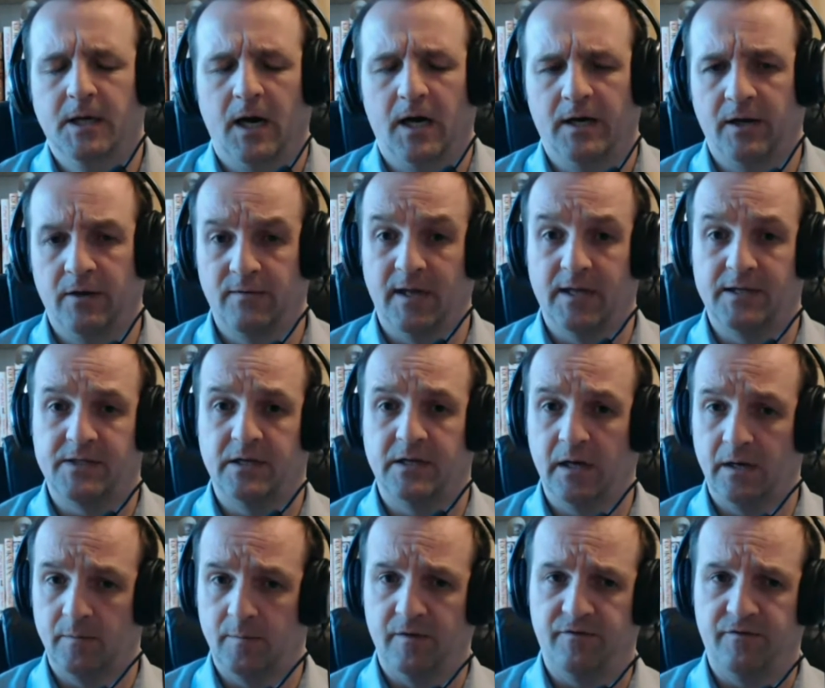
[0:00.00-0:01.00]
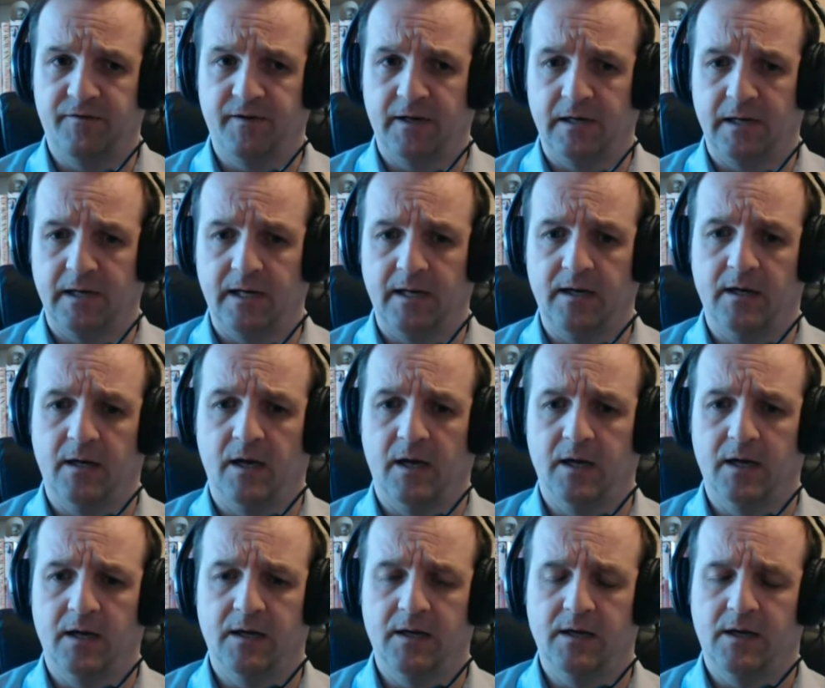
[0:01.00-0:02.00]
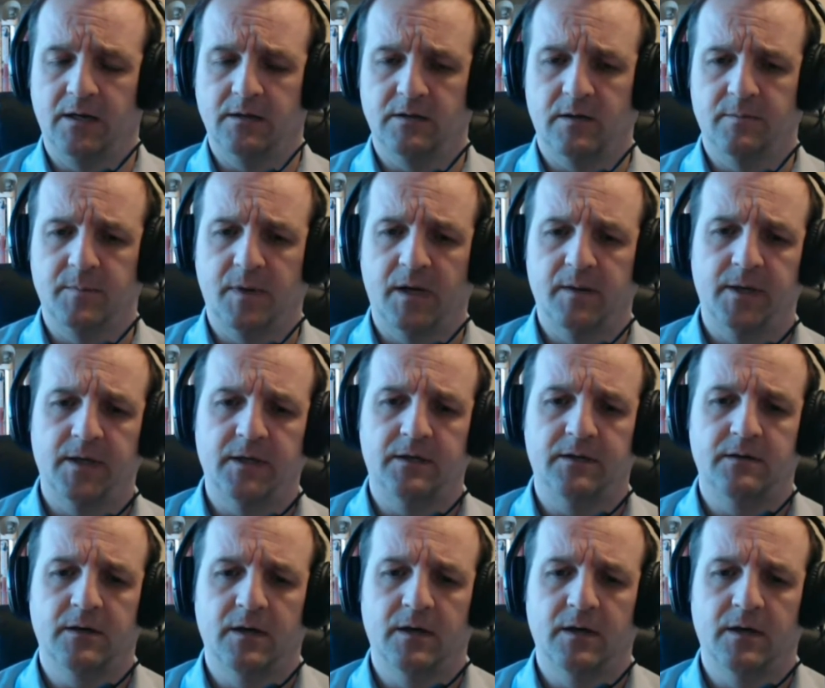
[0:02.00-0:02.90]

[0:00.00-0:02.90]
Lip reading: I know that's a little bit fiddly, and maybe